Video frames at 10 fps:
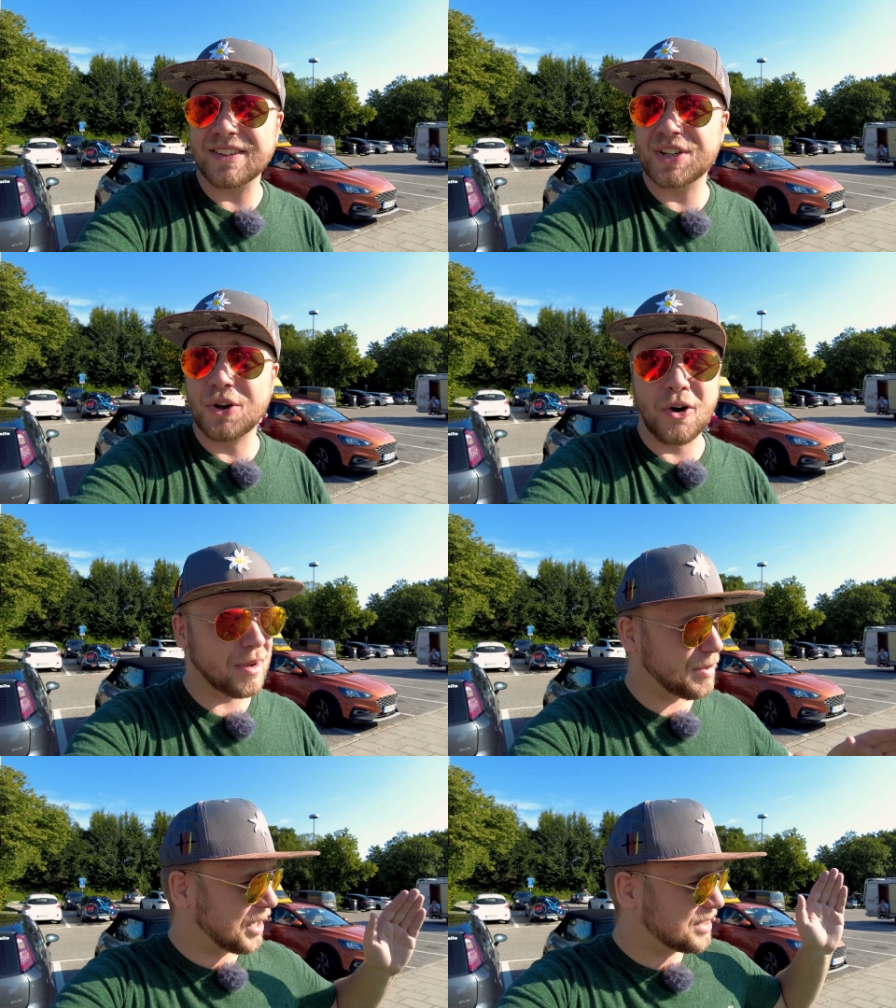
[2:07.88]
of
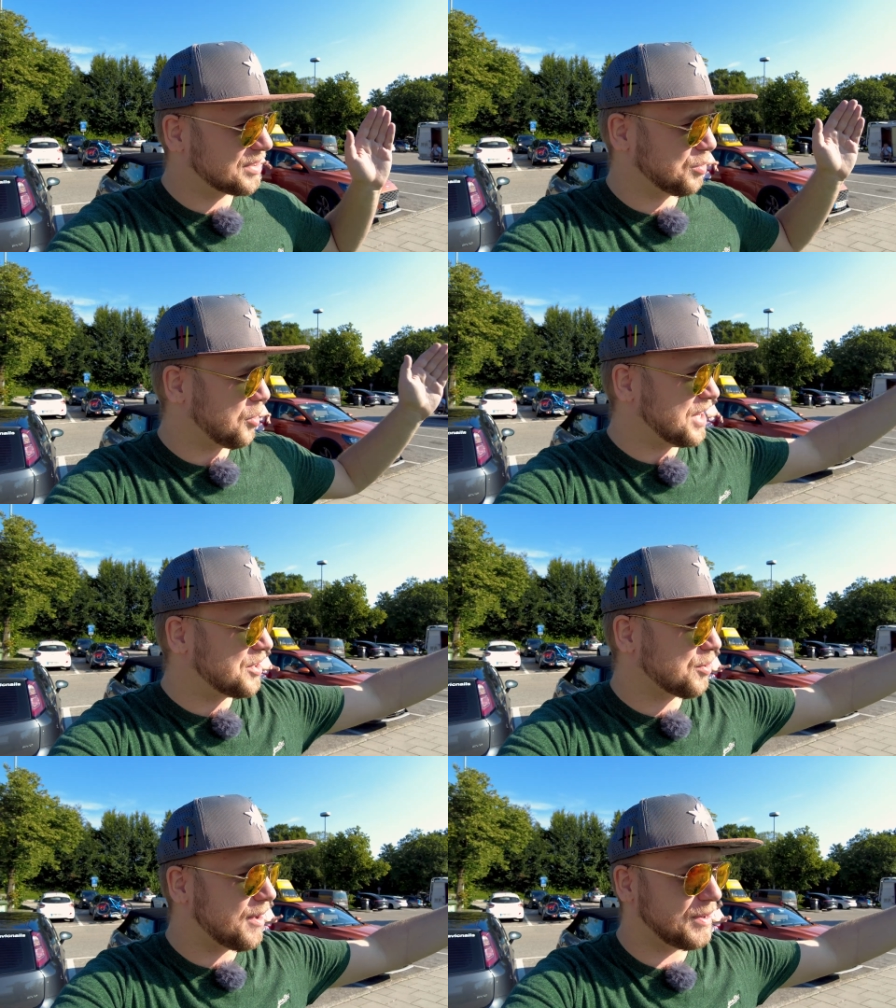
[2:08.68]
annoying because we're only
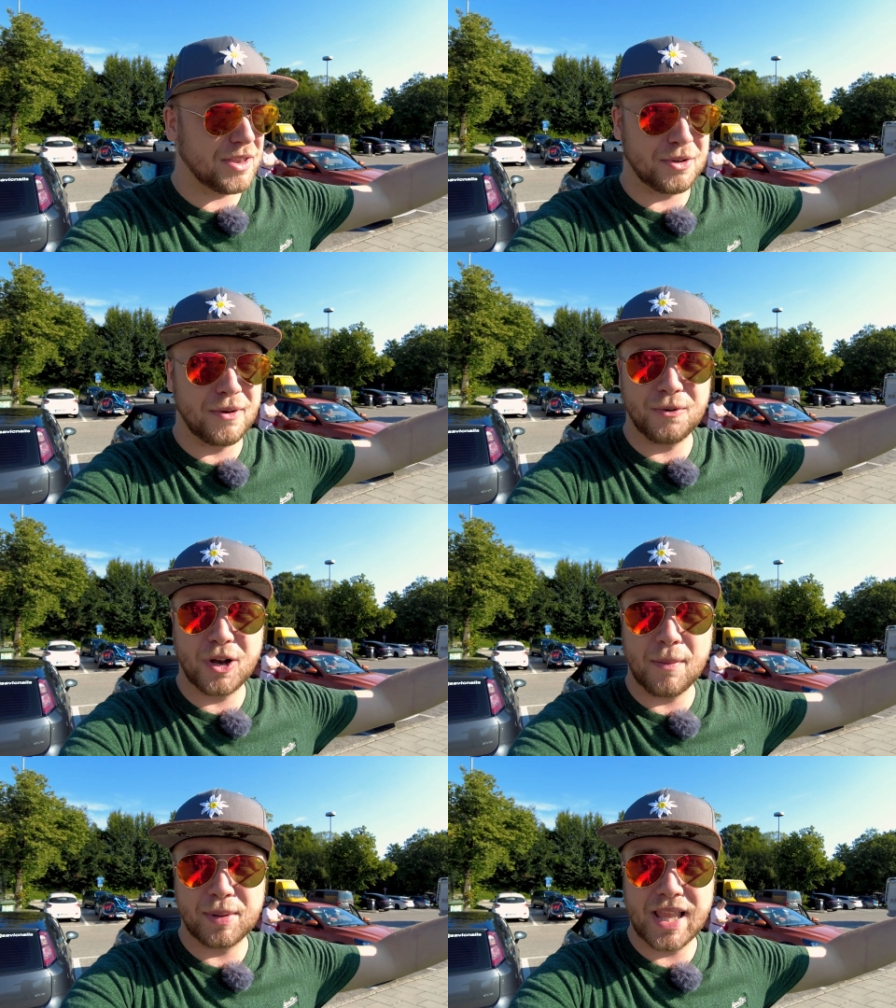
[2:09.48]
driving through for a
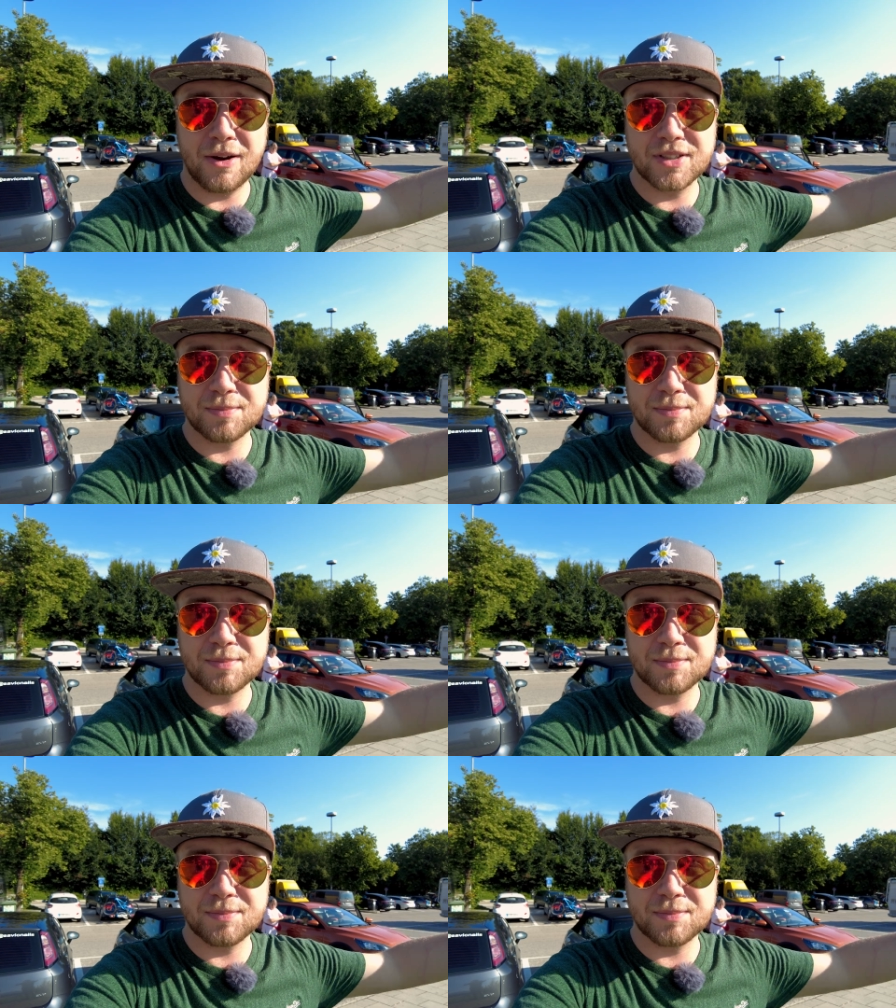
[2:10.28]
couple hours,